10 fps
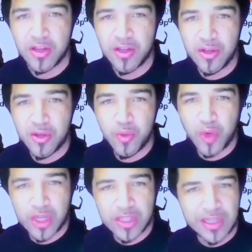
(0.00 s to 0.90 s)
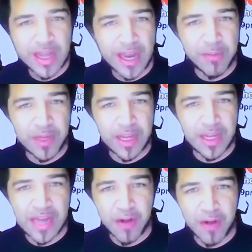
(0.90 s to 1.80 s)
was like planned out or
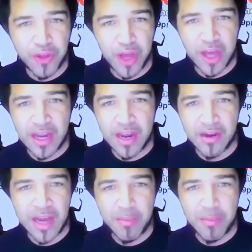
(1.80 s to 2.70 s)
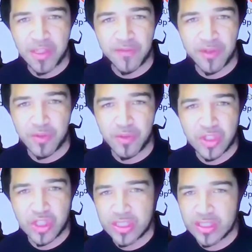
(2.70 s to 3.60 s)
thought out and how much of it was
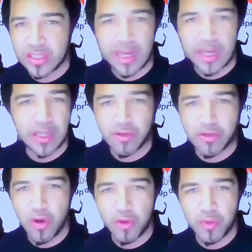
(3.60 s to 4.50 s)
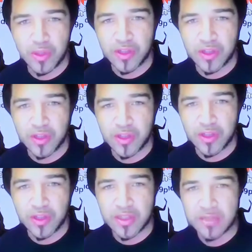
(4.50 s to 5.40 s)
just like you going with the flow
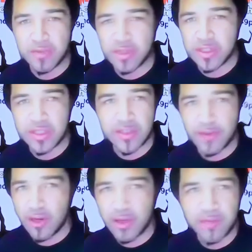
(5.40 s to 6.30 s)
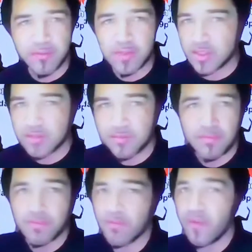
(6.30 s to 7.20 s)
because it was just very just
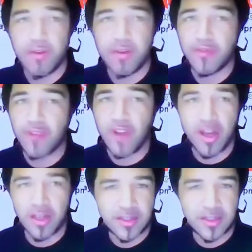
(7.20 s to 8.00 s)
very flawless